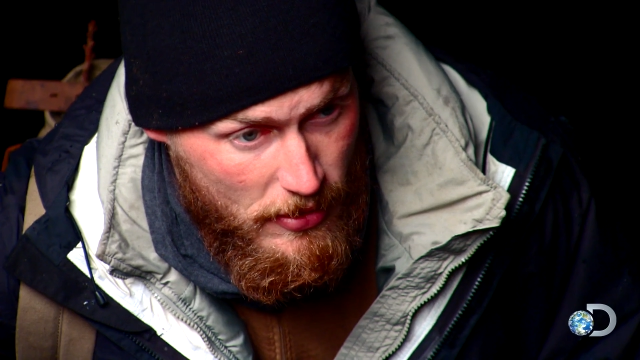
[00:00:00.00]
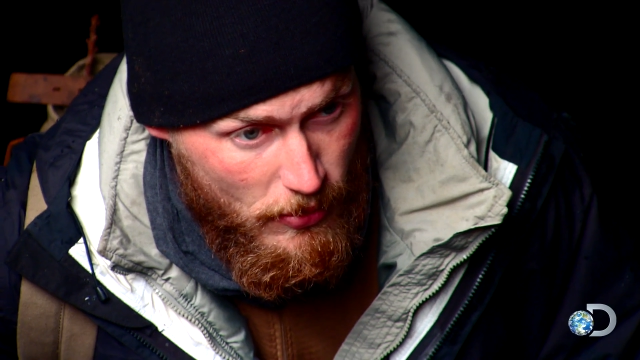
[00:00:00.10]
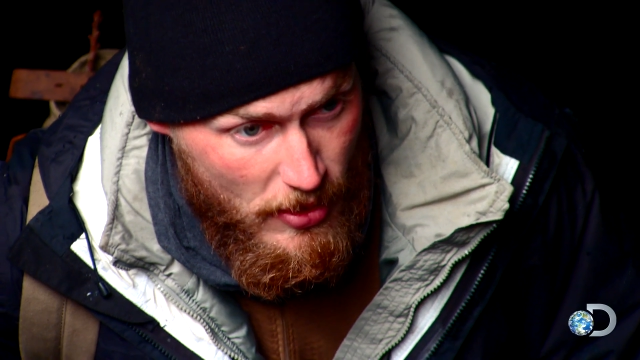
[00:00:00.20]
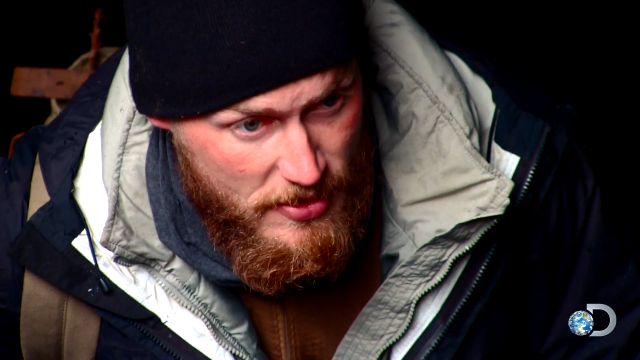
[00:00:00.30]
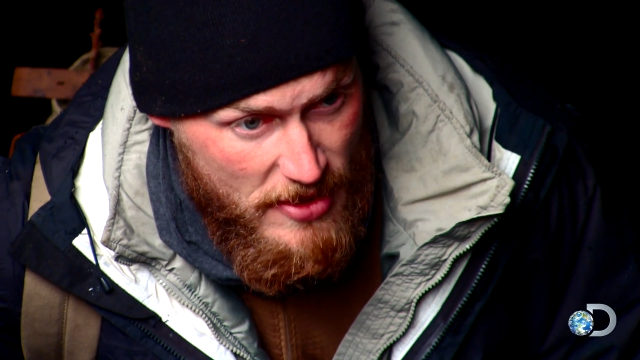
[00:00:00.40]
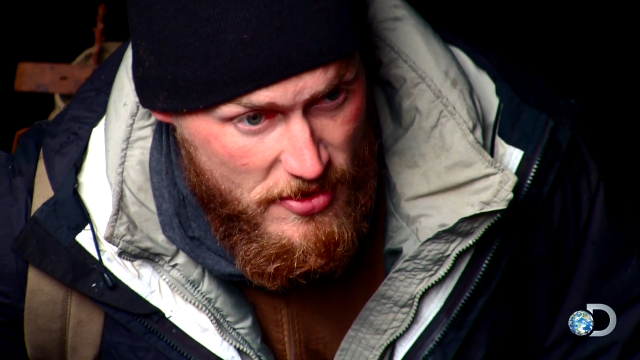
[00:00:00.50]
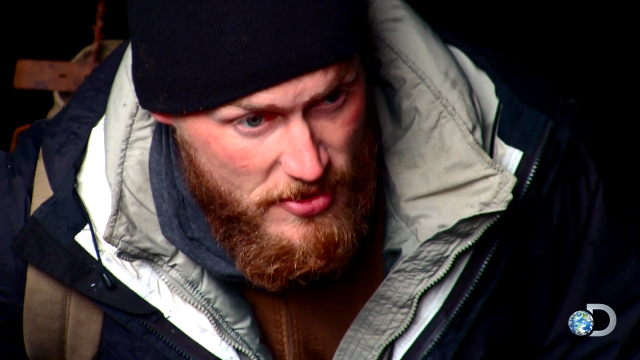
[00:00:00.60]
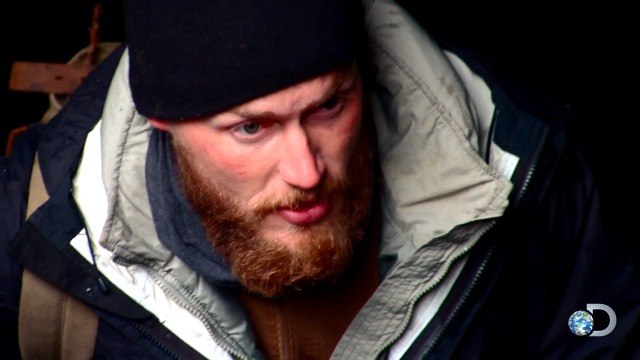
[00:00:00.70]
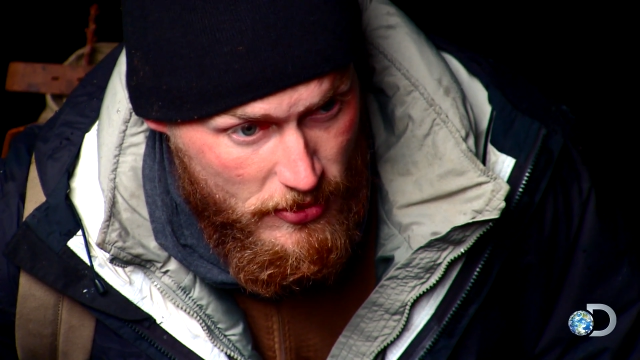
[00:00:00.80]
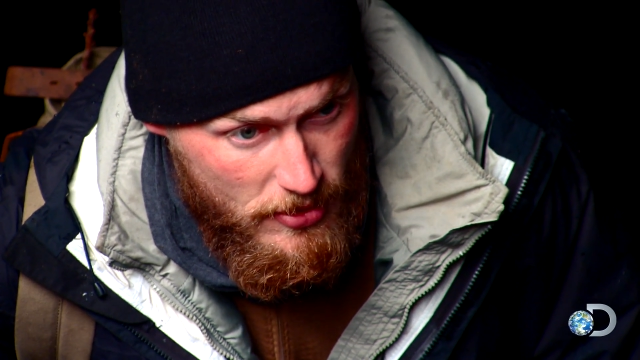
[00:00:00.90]
You wanna test
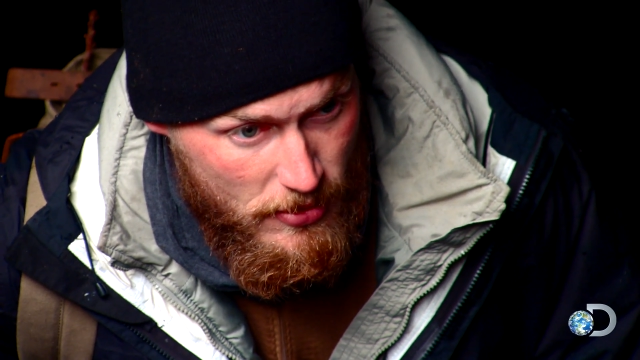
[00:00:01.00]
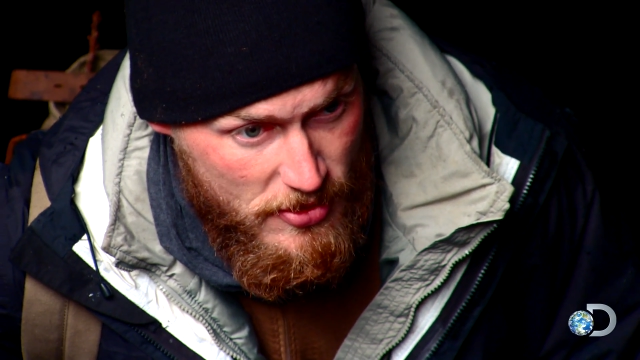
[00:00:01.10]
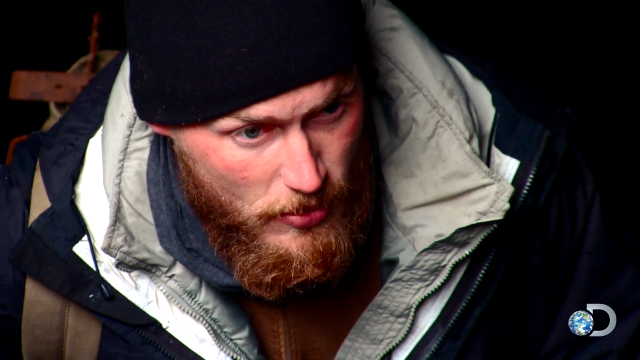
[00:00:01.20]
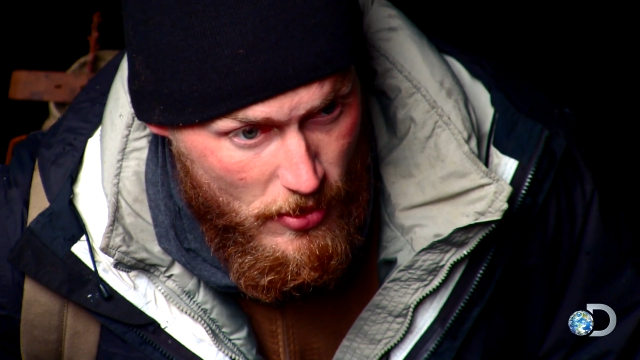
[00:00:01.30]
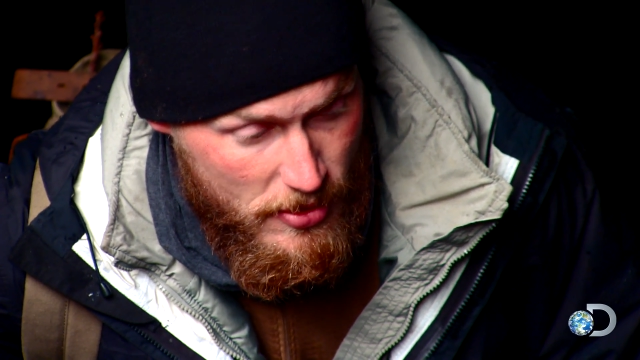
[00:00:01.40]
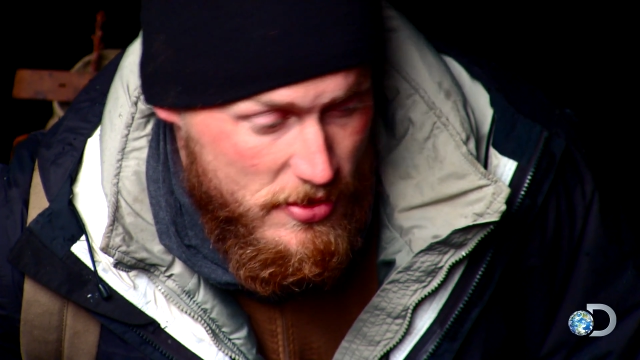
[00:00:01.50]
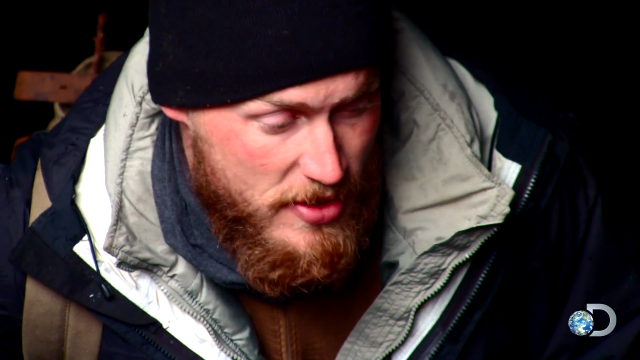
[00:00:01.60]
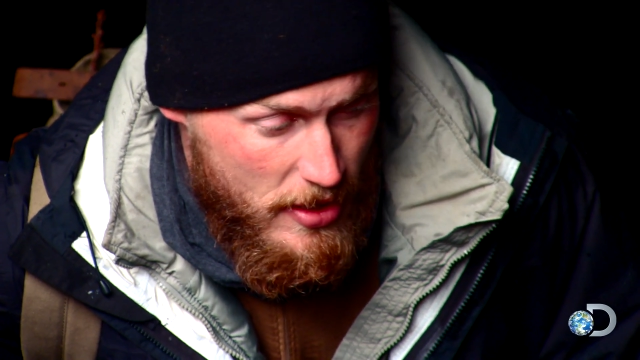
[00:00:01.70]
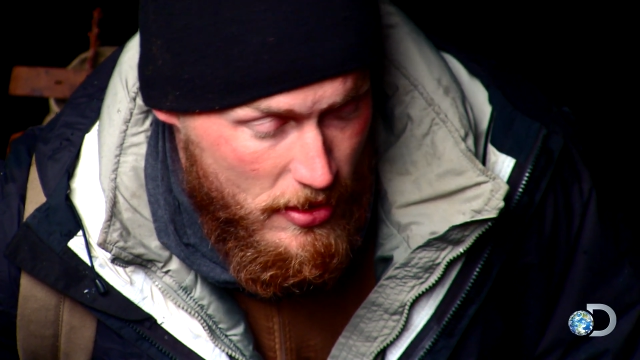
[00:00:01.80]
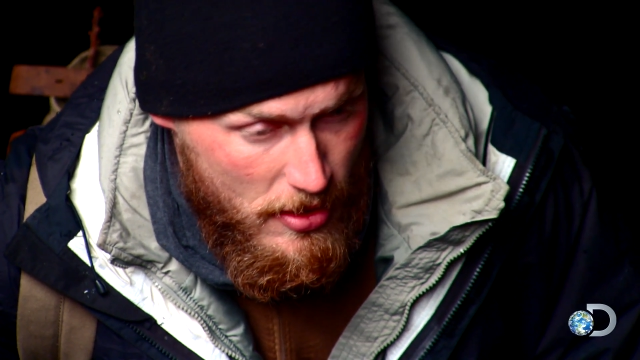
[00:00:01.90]
the CO2? Is it worth it
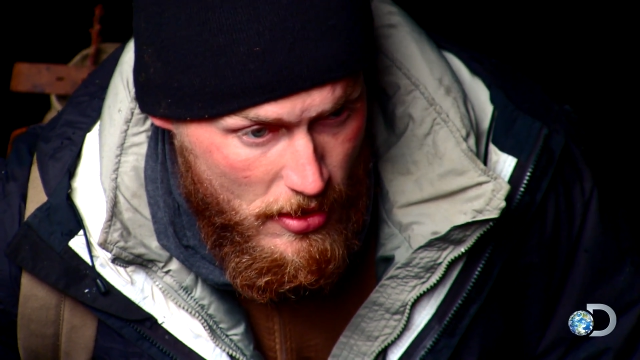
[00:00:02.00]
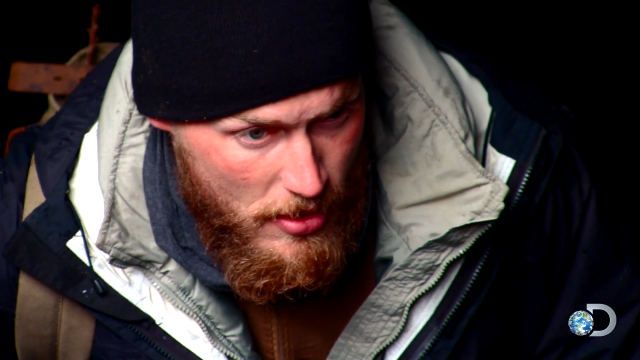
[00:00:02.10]
staying in here?